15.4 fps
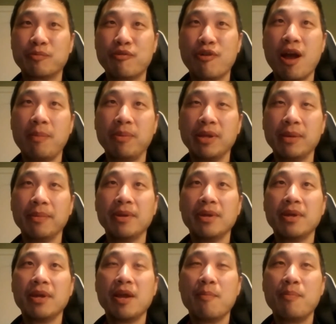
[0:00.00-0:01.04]
problem,
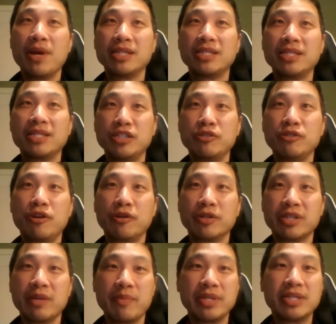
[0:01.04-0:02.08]
but I do
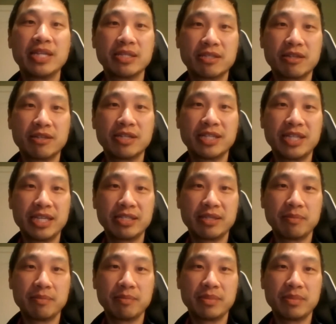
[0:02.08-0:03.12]
notice I'm starting to take
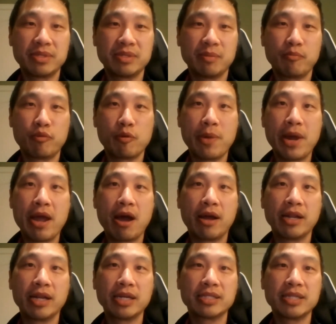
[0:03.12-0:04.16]
some
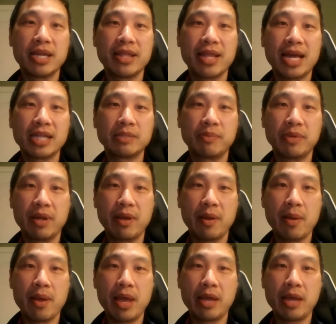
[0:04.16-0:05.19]
probiotics, and that's been
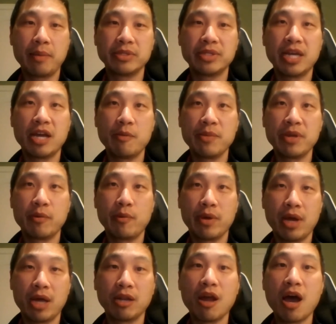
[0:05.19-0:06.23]
able to help me
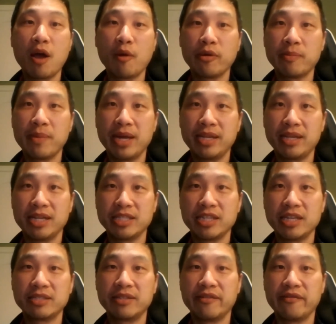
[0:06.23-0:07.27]
with a lot with my
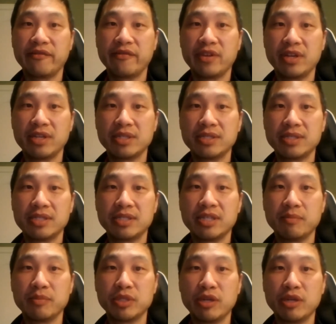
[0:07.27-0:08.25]
digestive system.